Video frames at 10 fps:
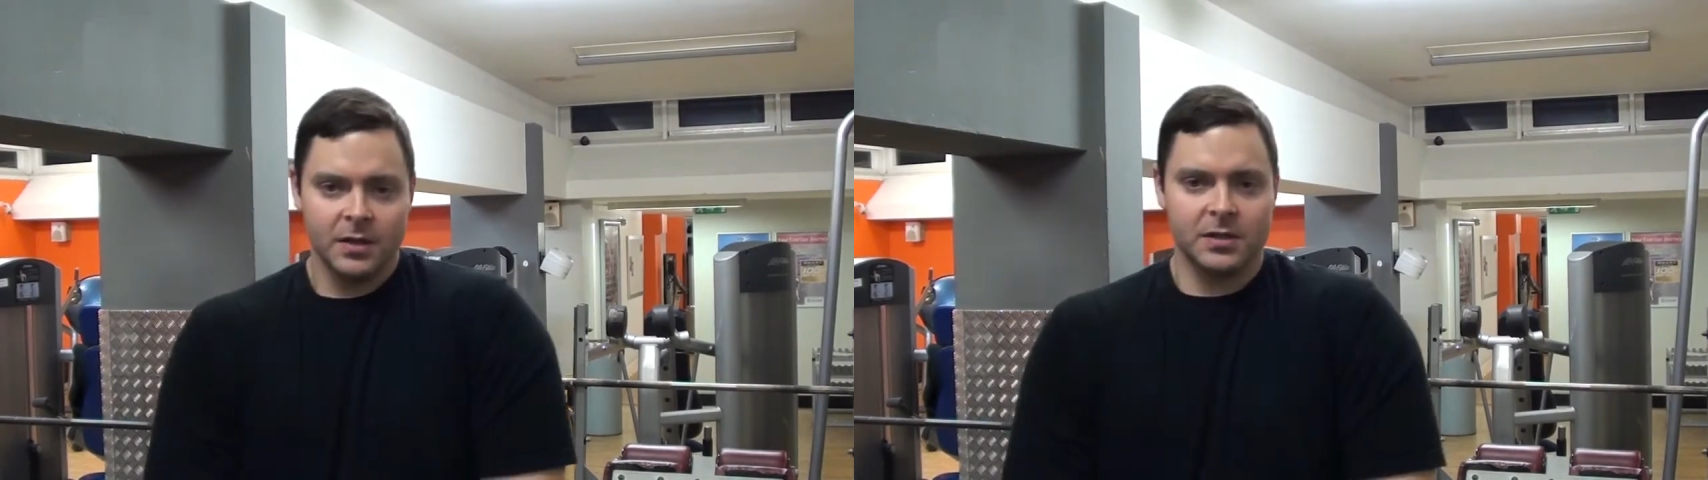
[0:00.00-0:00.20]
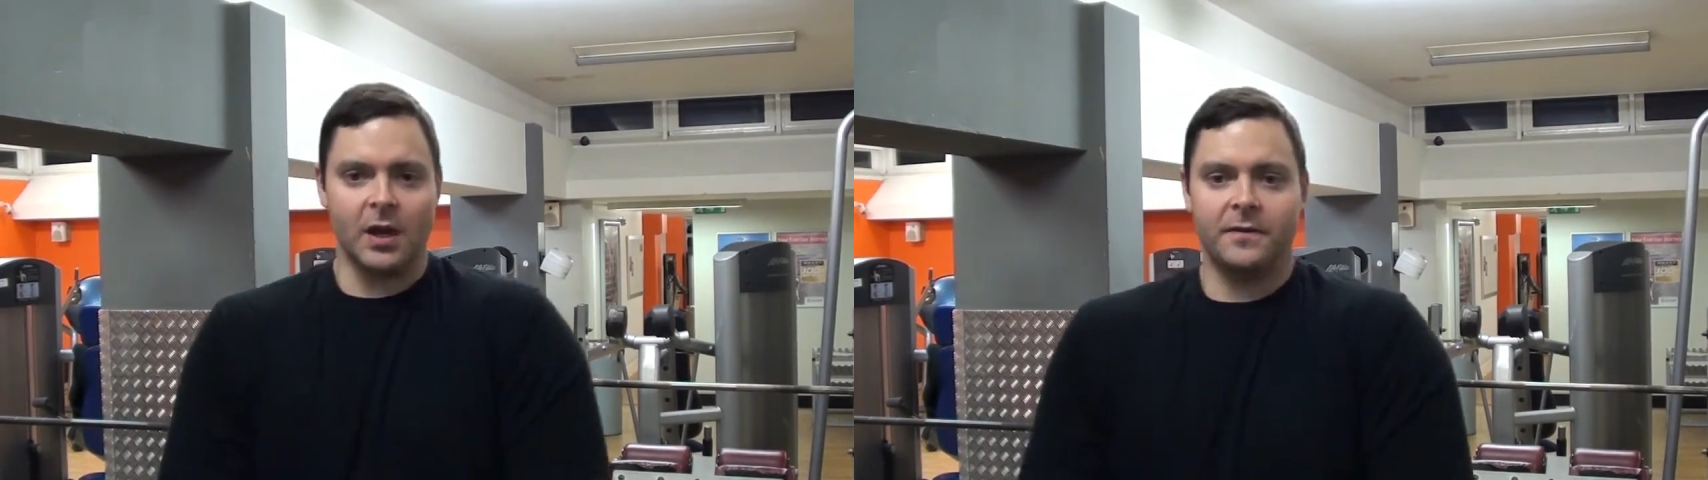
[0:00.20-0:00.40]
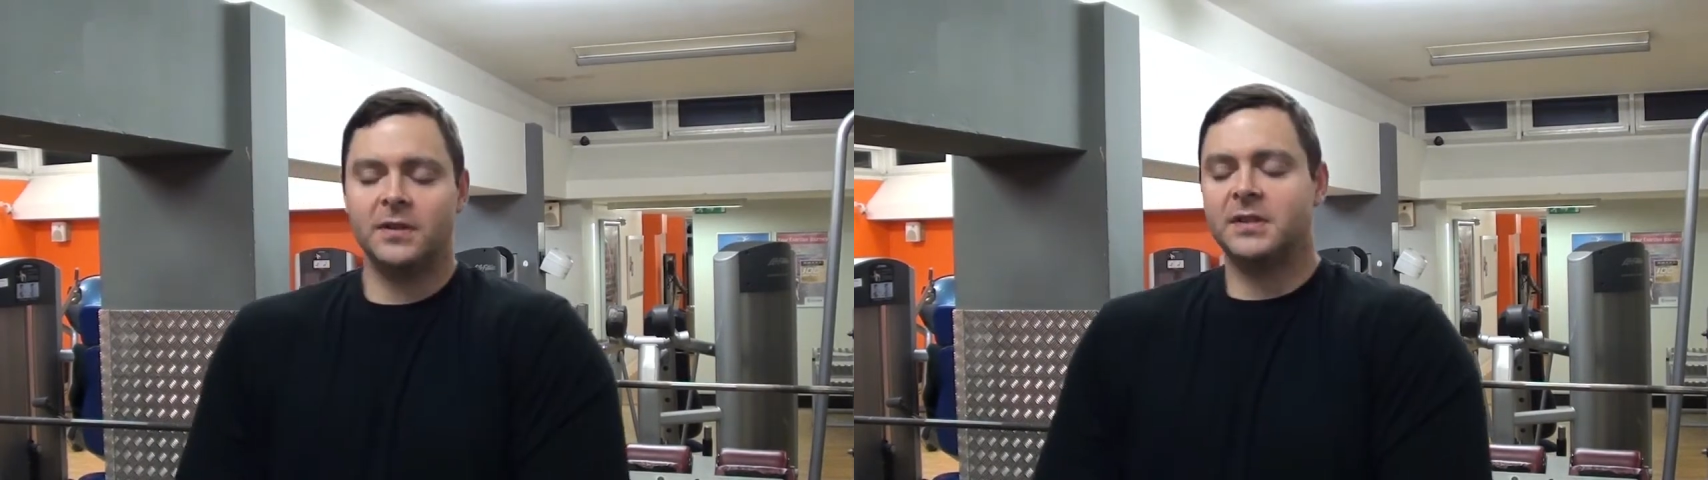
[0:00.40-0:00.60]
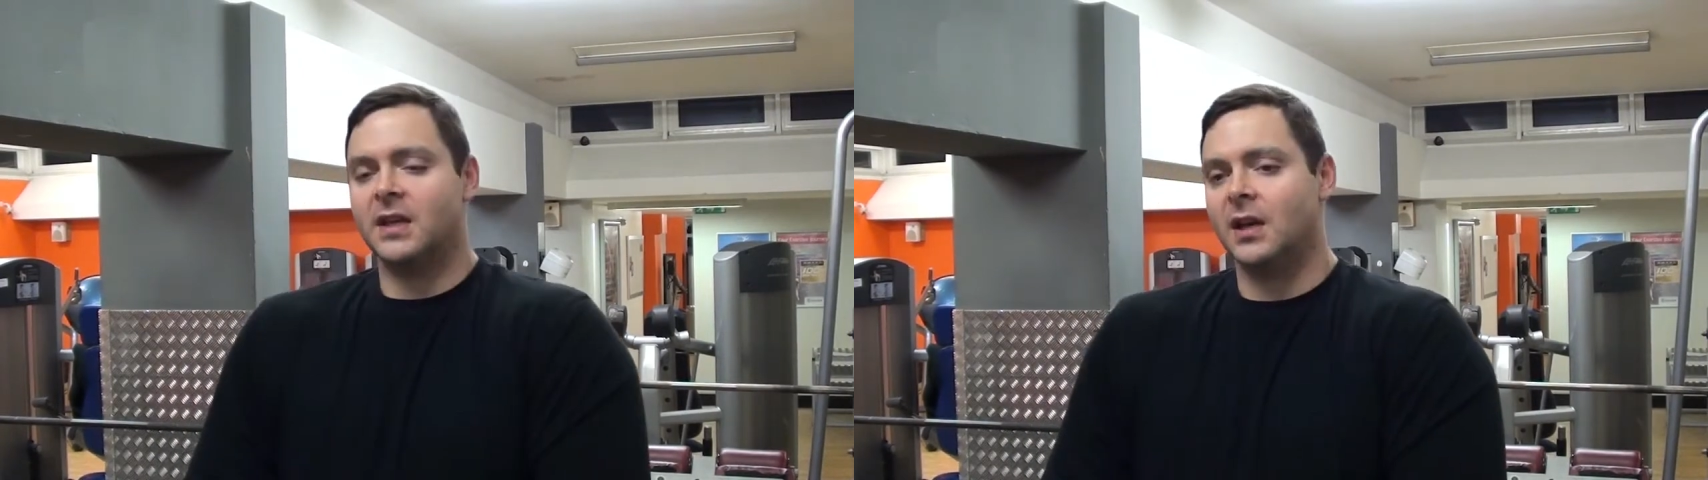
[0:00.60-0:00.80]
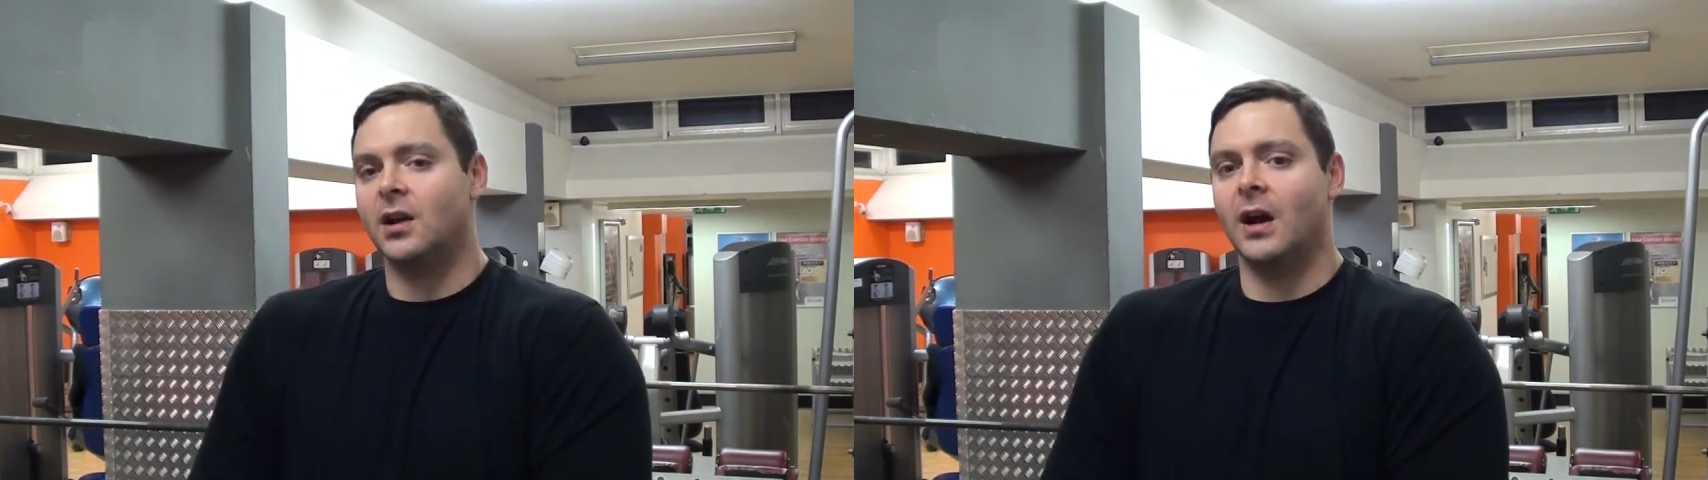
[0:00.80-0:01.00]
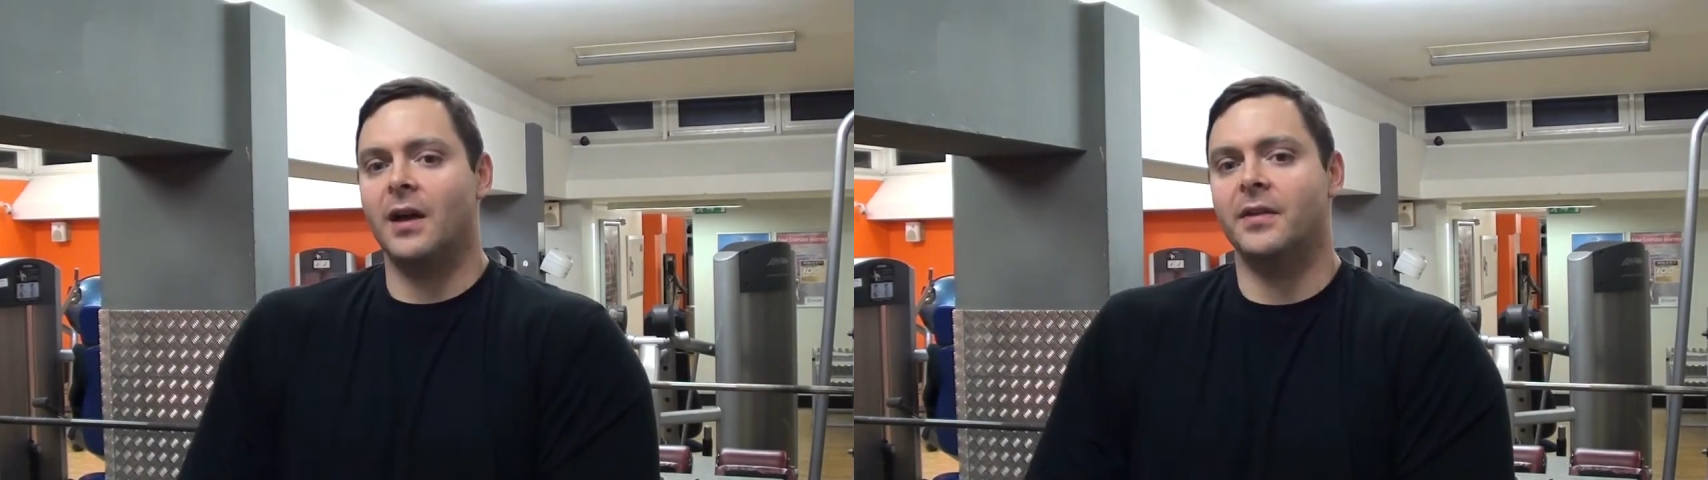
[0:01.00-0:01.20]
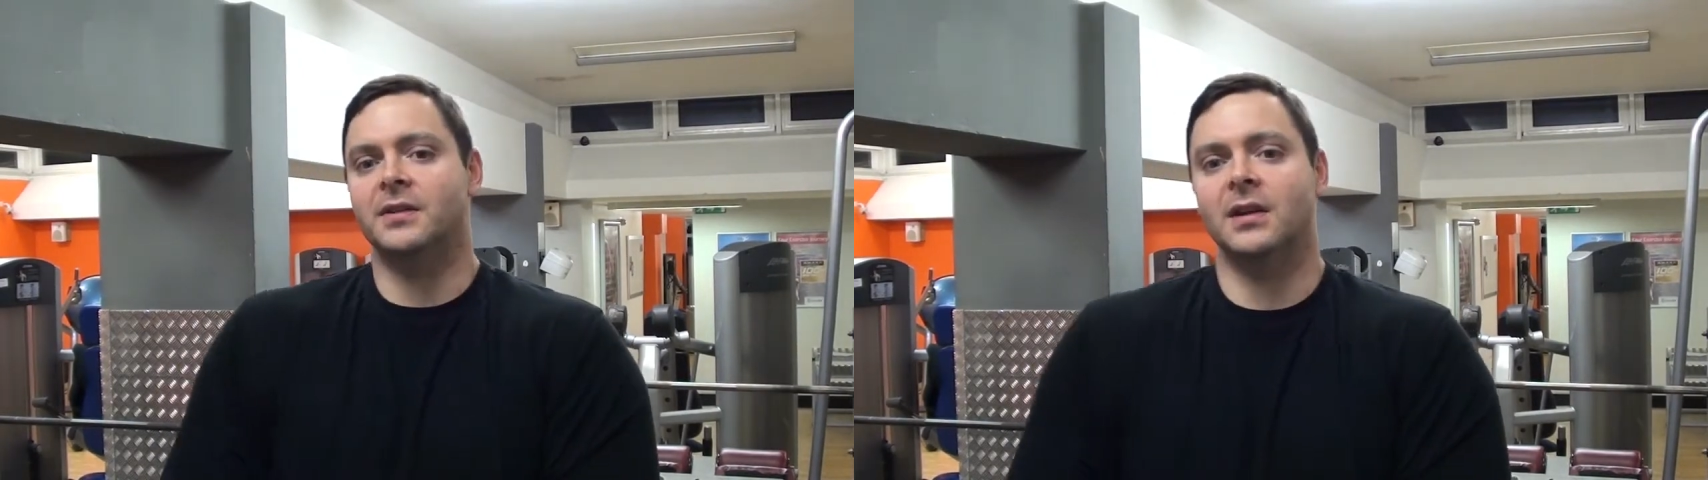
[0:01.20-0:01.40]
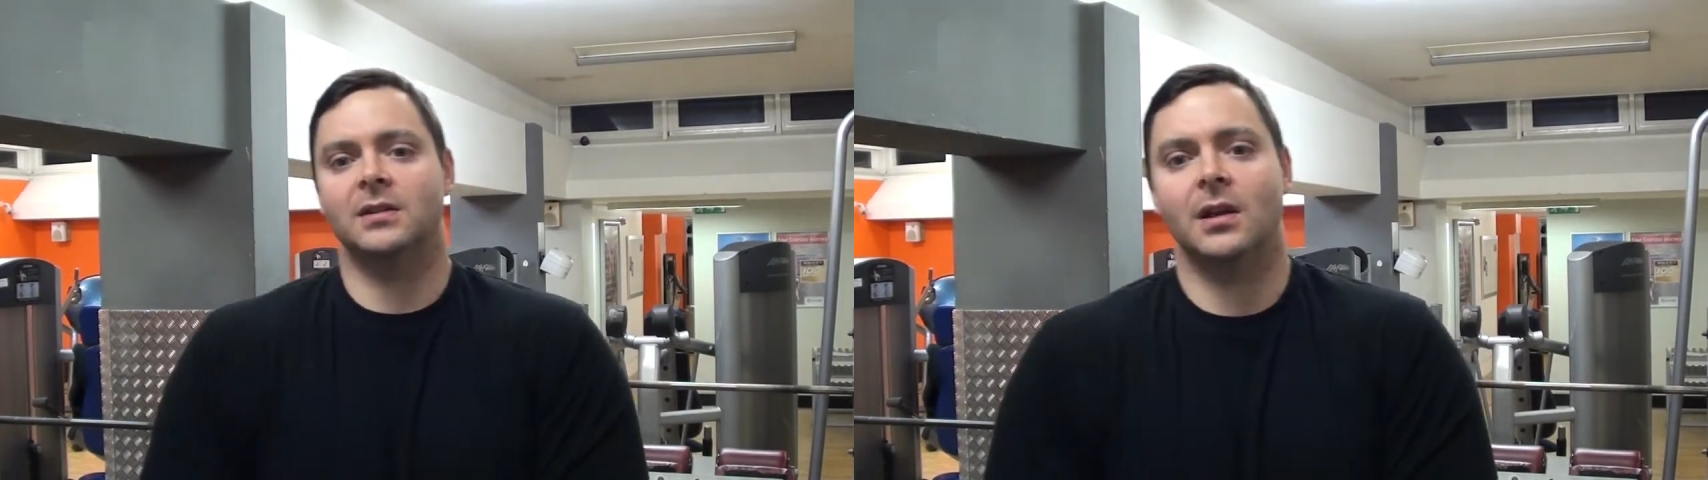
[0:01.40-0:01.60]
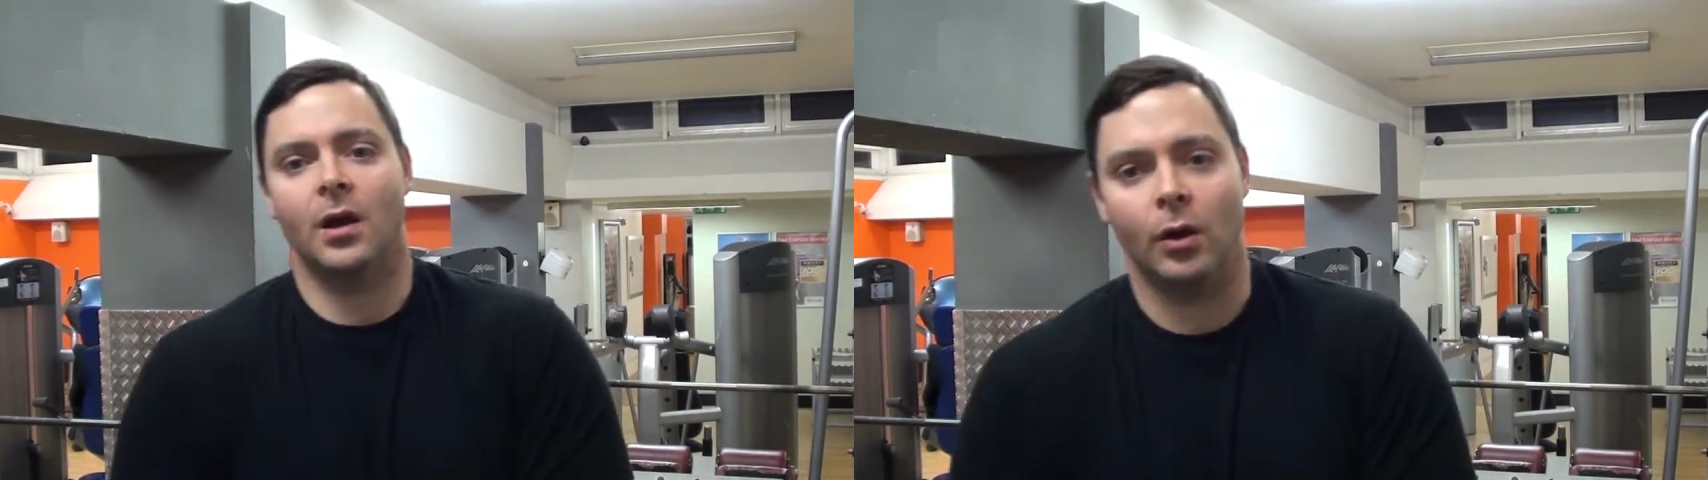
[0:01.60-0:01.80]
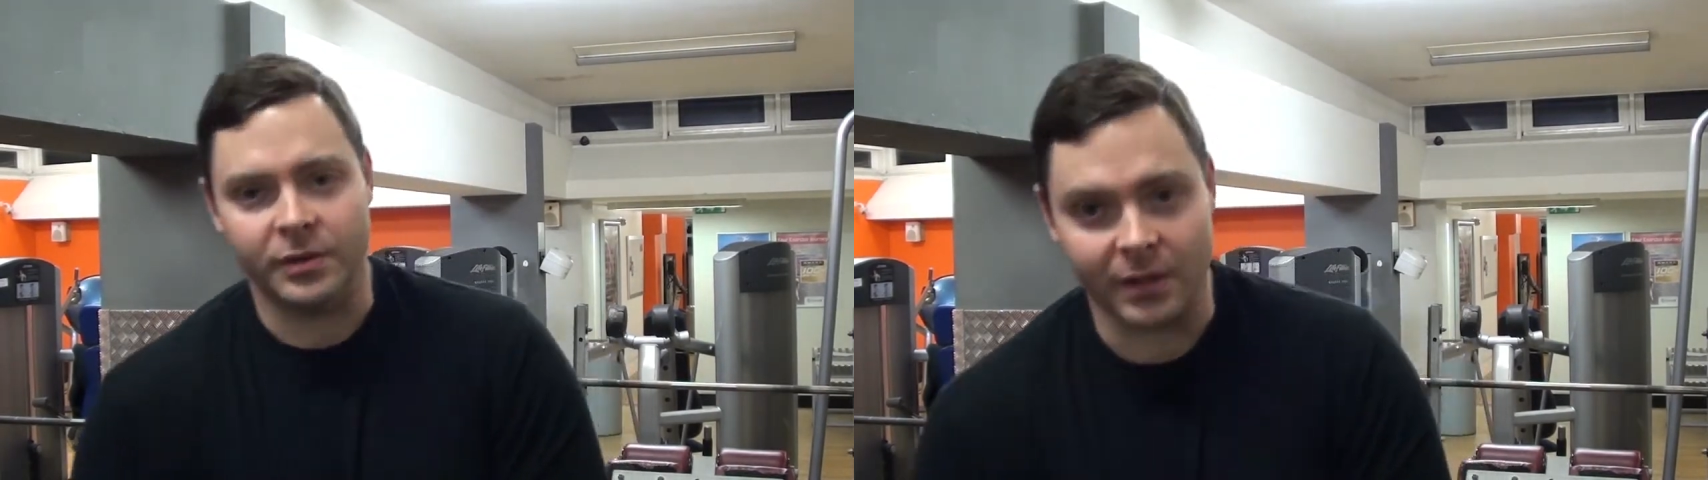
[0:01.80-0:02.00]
So if you see a guy that does loads